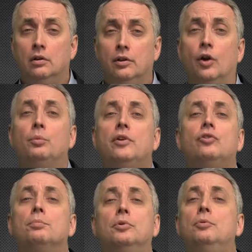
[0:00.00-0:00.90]
Now, a
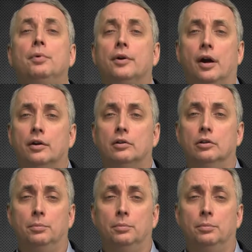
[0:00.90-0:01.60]
recent Bloomberg article